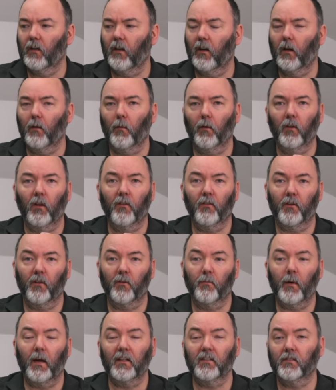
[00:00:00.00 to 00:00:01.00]
Um, a lot of the
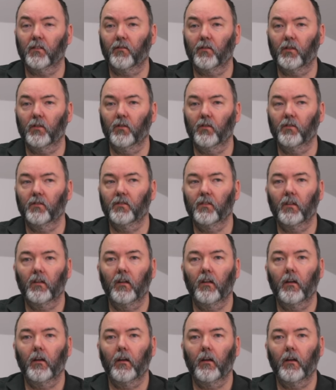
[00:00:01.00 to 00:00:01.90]
other pads I've used,